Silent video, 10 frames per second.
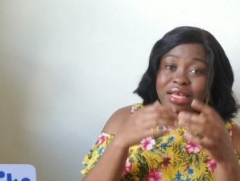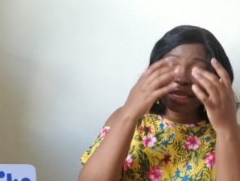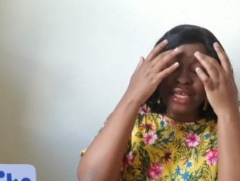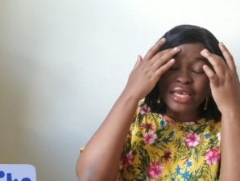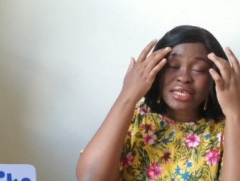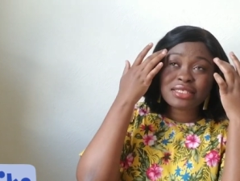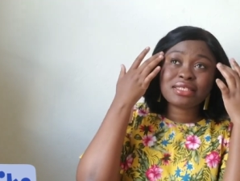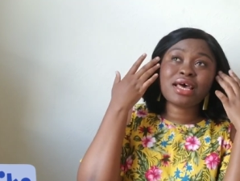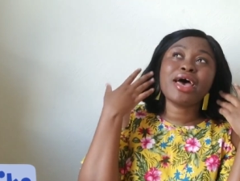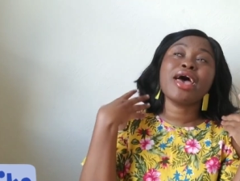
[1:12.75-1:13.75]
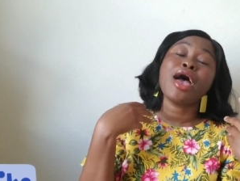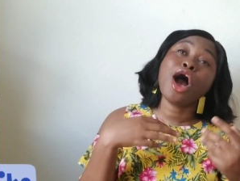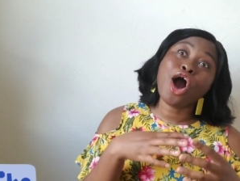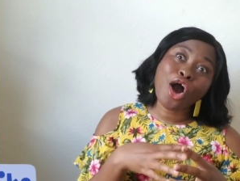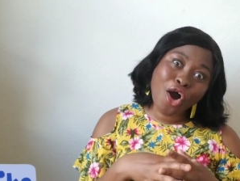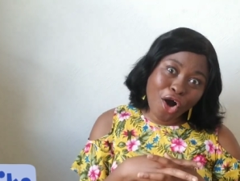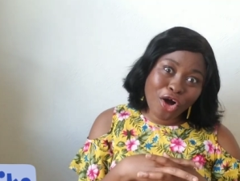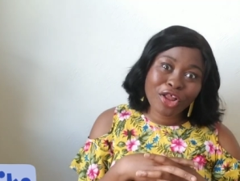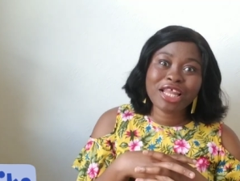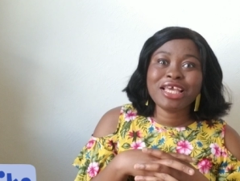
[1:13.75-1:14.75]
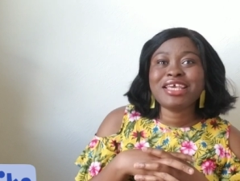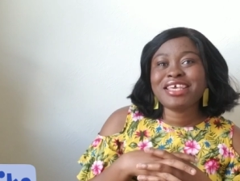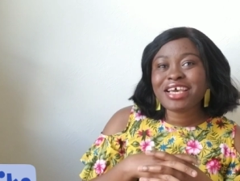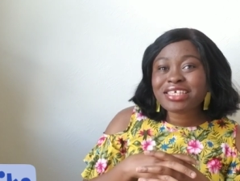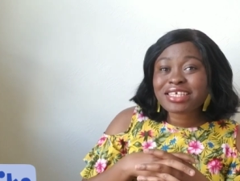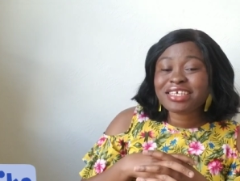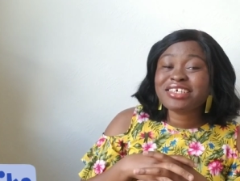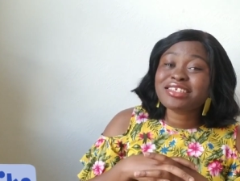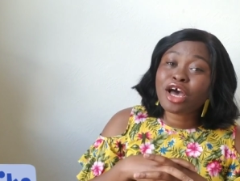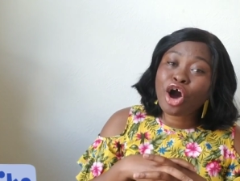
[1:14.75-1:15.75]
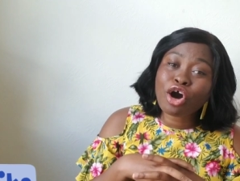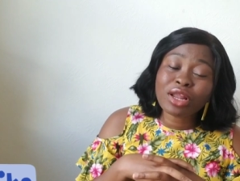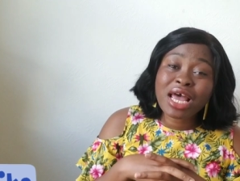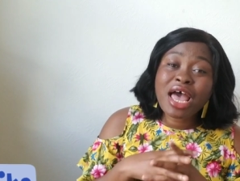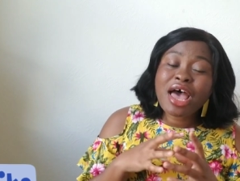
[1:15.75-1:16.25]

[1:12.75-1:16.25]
it is a haul. Yes, it is a haul.